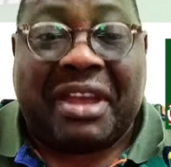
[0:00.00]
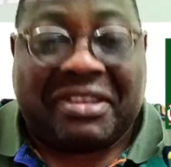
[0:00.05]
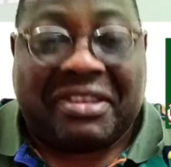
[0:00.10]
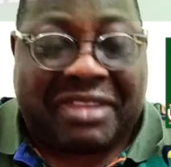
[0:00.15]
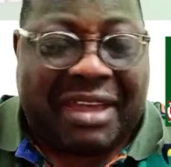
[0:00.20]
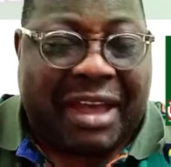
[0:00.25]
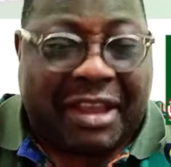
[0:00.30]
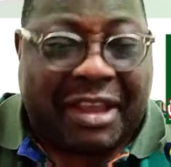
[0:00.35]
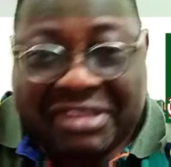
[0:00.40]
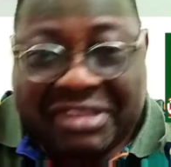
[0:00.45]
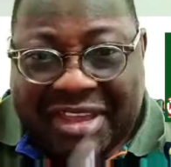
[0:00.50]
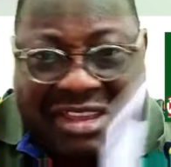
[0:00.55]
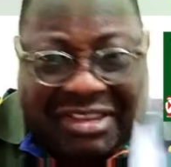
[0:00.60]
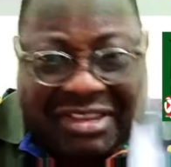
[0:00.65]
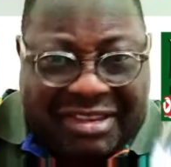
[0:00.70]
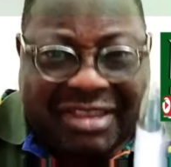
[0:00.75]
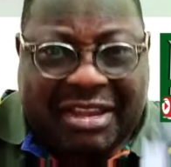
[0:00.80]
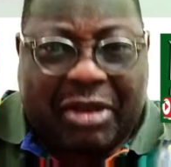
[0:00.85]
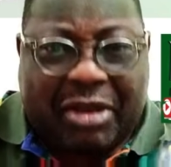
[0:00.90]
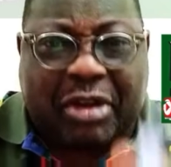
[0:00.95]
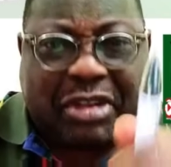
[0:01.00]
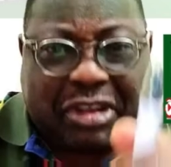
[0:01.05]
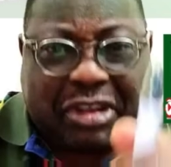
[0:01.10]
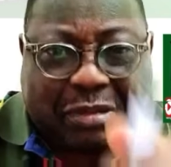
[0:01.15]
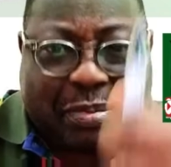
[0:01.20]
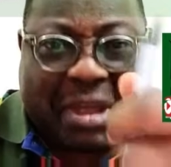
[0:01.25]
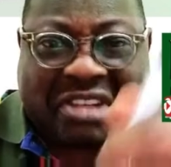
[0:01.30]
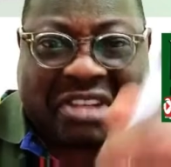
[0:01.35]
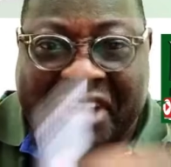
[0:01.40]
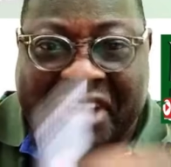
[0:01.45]
I say, God is
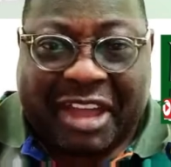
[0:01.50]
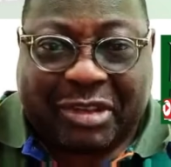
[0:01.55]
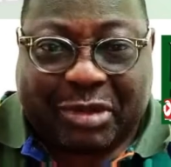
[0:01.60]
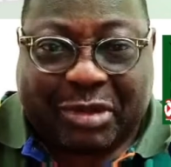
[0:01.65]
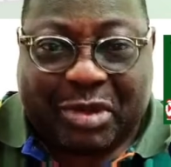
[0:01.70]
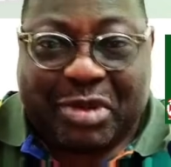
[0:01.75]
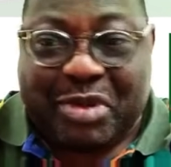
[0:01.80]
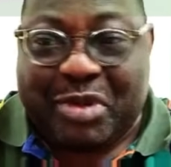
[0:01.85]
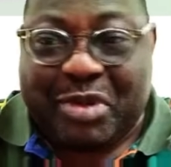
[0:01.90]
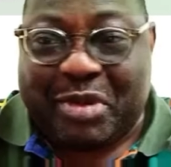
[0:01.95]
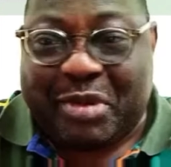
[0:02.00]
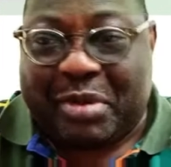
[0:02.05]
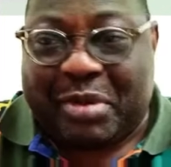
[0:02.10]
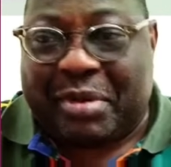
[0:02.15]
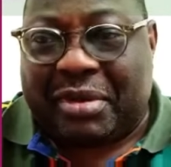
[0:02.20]
partial to you.